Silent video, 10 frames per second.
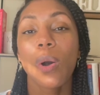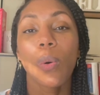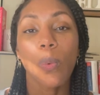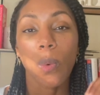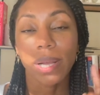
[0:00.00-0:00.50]

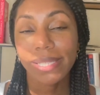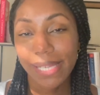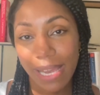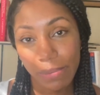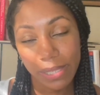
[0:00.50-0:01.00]
1
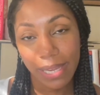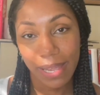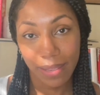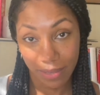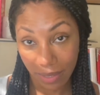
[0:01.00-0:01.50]
tablet
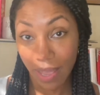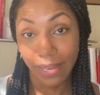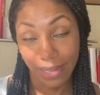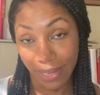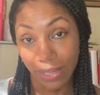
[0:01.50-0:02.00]
at
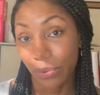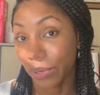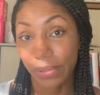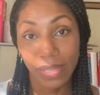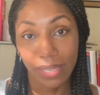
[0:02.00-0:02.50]
night or
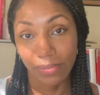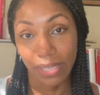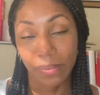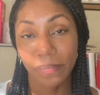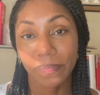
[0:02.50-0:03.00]
in the
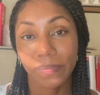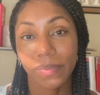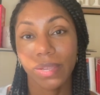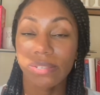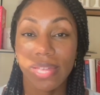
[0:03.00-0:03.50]
evening,
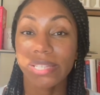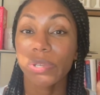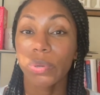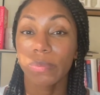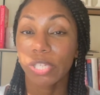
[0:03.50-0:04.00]
so that's
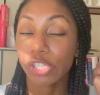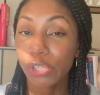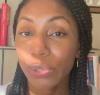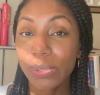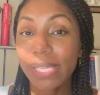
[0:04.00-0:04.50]
going to be
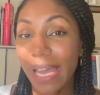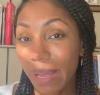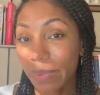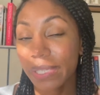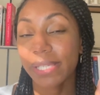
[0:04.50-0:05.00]
2
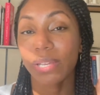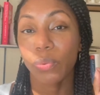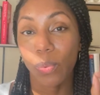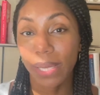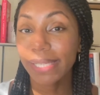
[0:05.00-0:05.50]
tablets
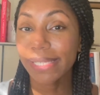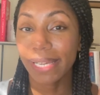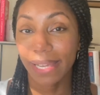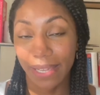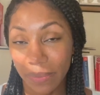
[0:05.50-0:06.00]
in 1
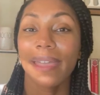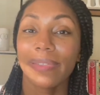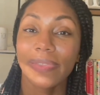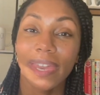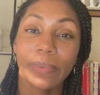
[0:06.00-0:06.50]
day.
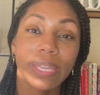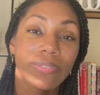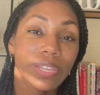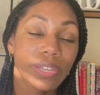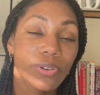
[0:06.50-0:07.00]
Then I'm
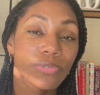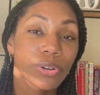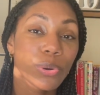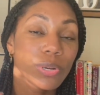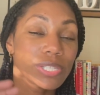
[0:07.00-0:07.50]
giving it over
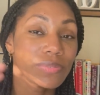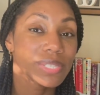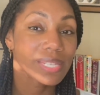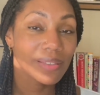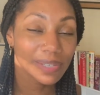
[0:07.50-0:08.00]
a course of
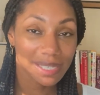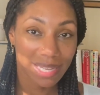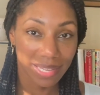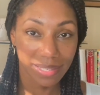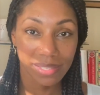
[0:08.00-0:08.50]
7
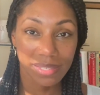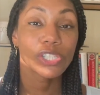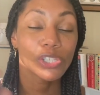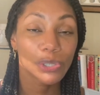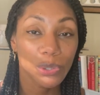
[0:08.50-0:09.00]
days.
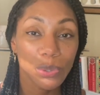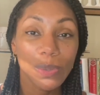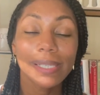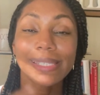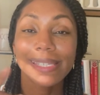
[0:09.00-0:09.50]
2
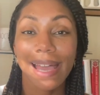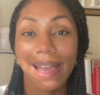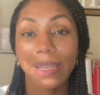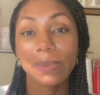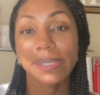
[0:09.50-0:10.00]

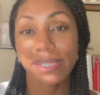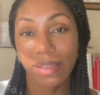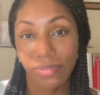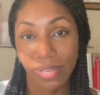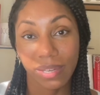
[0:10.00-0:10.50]
times
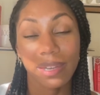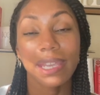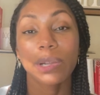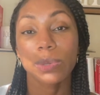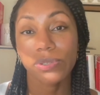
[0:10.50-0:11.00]
7
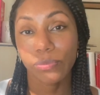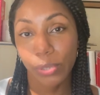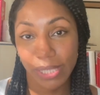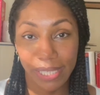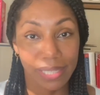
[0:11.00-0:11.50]
equals
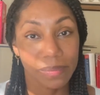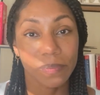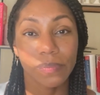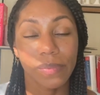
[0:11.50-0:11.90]
14.